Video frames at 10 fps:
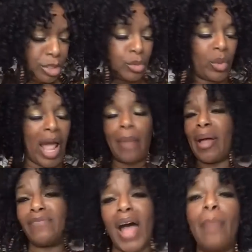Look, we got
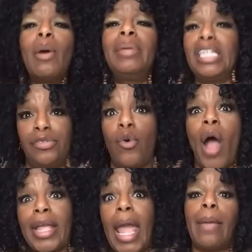about 5 more minutes
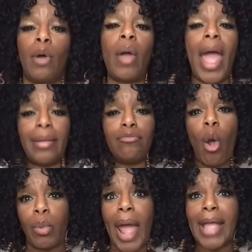for our game, okay?
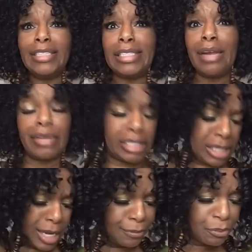Okay,
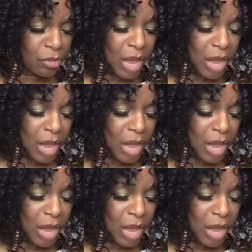seriously.